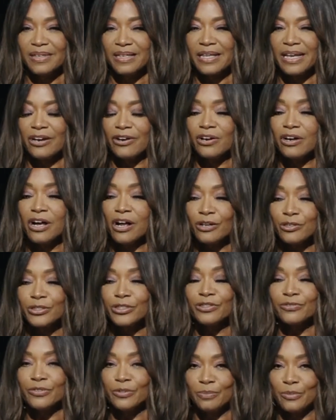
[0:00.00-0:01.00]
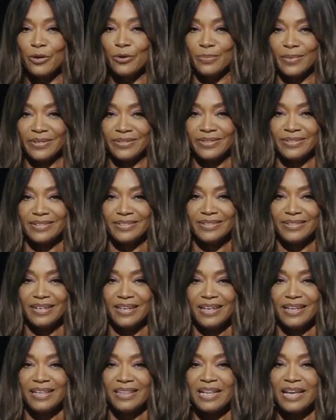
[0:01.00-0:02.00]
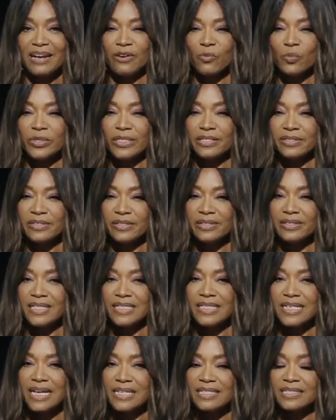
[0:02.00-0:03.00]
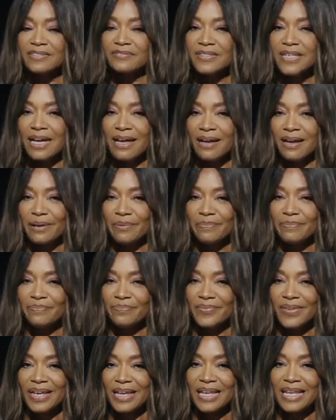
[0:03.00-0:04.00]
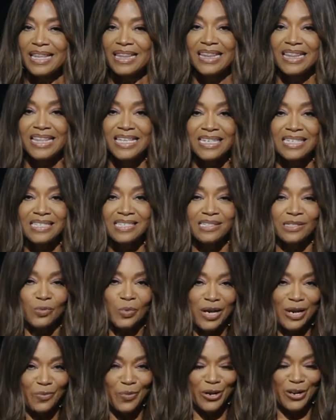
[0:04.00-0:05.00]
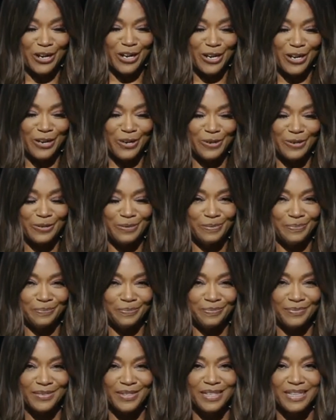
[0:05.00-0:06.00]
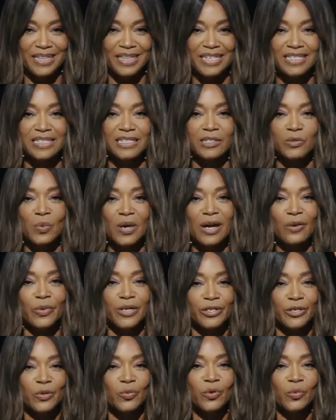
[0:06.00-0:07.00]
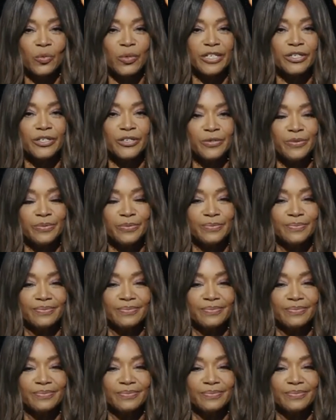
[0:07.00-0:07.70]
They are cultural moments that have withstood the test of time. This is why we are here. This is why we do what we do.